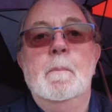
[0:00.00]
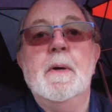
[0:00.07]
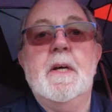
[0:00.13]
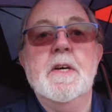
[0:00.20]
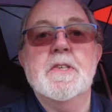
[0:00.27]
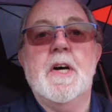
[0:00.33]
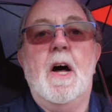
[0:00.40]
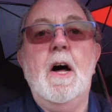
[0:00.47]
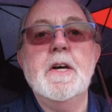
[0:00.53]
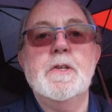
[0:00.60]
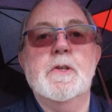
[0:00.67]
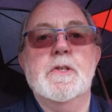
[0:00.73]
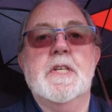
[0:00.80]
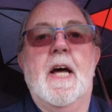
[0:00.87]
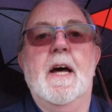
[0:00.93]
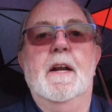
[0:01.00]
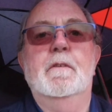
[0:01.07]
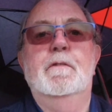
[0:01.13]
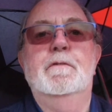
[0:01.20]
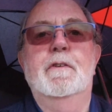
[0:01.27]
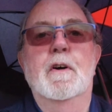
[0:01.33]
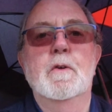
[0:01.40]
Because I just had
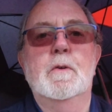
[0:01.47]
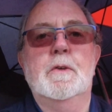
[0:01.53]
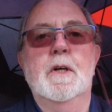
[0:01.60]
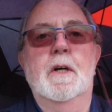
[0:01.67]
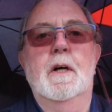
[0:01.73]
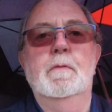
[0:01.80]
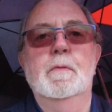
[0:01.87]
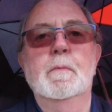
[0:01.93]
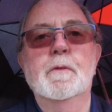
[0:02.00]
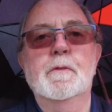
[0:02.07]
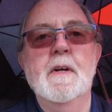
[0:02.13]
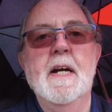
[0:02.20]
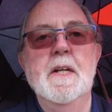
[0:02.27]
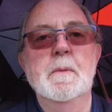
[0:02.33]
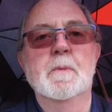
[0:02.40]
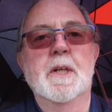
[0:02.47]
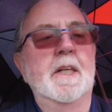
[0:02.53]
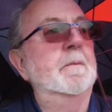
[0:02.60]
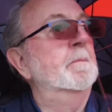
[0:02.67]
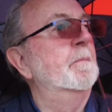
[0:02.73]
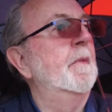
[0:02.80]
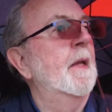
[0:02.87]
a phone call from a friend of
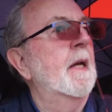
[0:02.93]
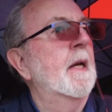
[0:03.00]
mine.